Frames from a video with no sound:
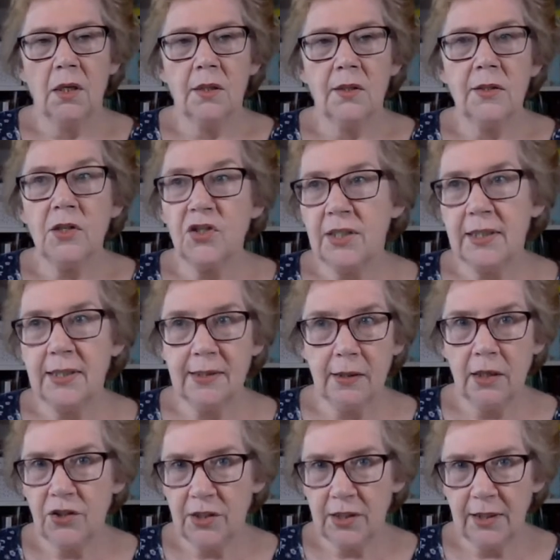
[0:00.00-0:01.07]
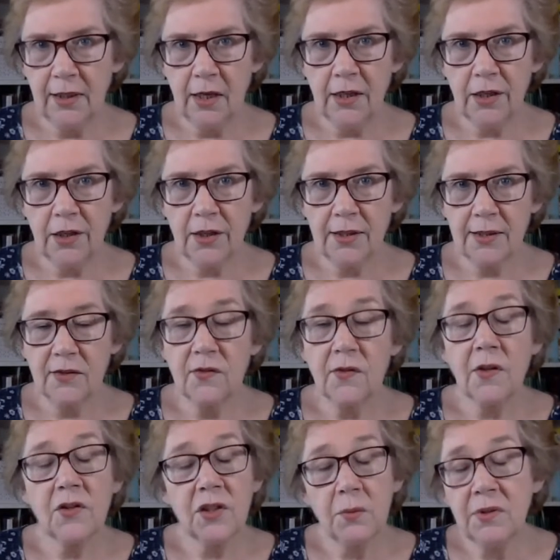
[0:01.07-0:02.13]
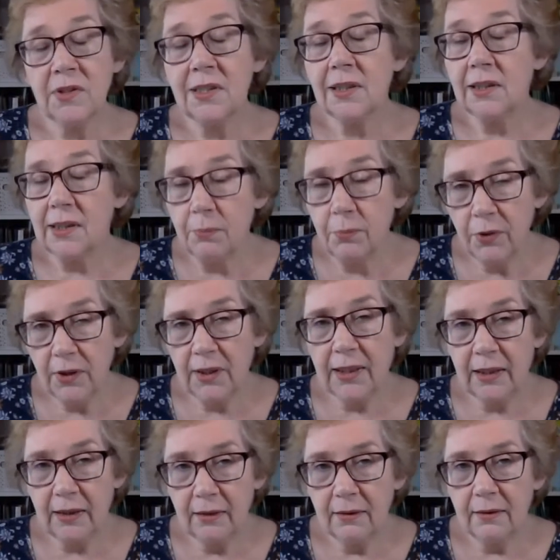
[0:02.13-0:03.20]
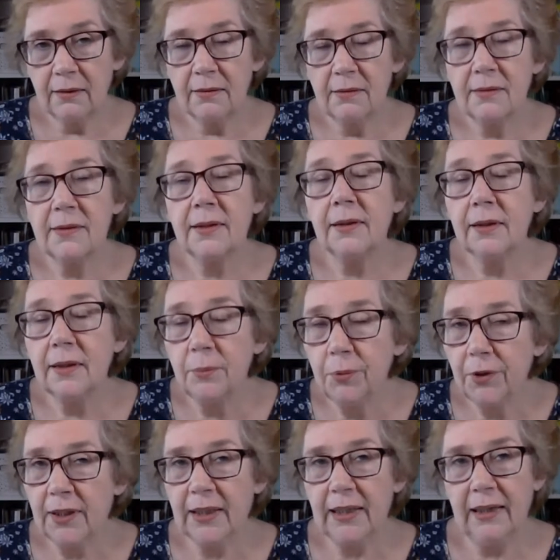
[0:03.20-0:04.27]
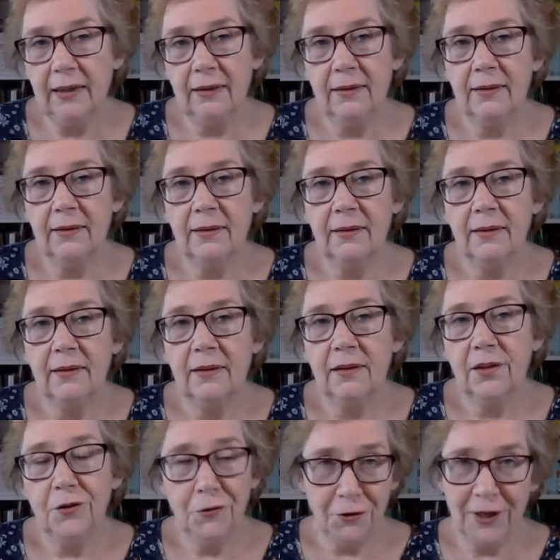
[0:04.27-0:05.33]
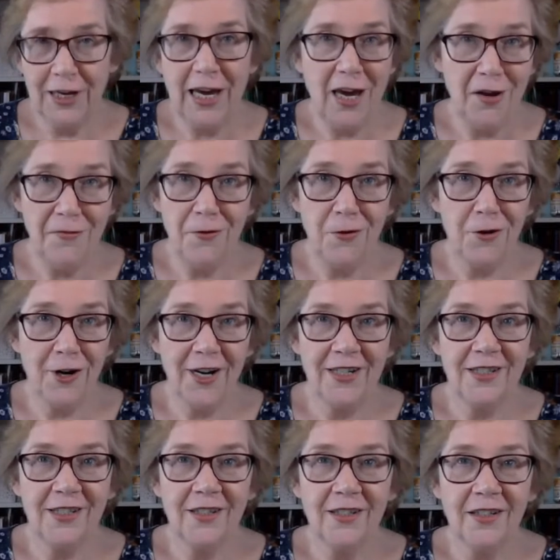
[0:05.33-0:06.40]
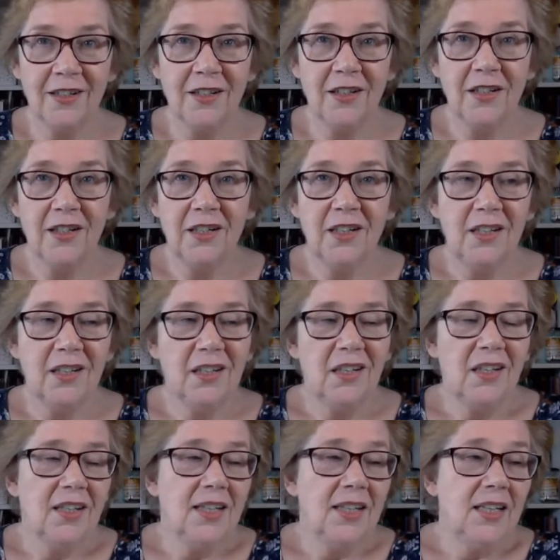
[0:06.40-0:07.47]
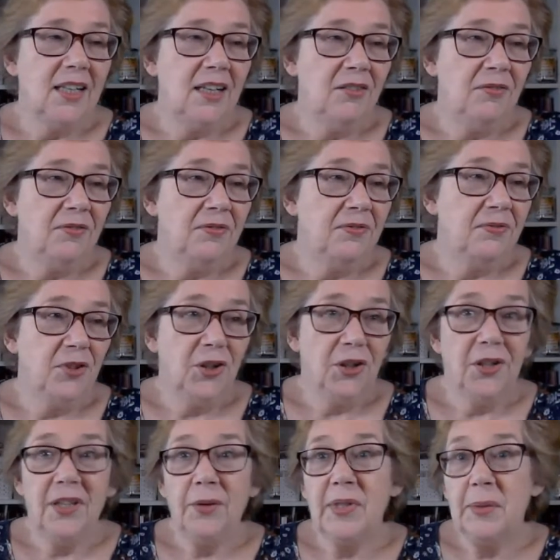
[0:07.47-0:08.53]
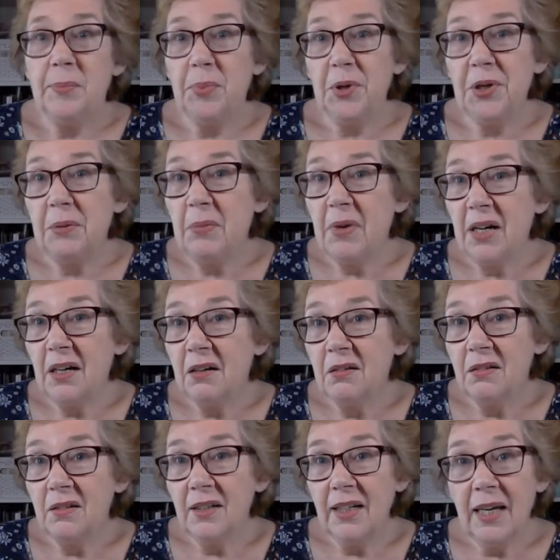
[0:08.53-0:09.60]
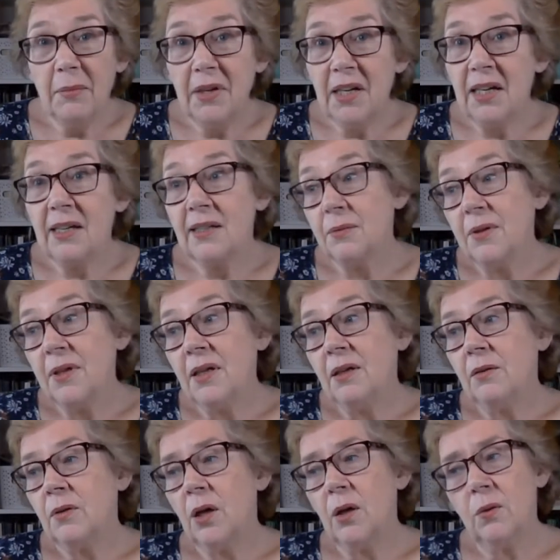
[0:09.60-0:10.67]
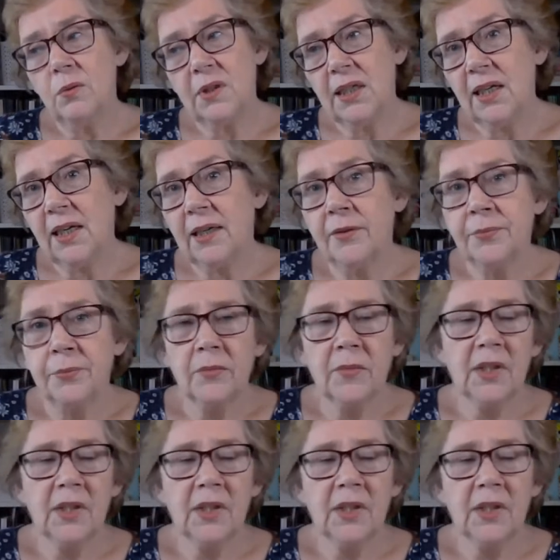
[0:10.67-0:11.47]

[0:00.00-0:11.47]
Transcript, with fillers: So she decides she didn't like hers. So she would deliberately, deliberately not care for it. If, you know, there was a burn mark on the Laminex, well, oh dear.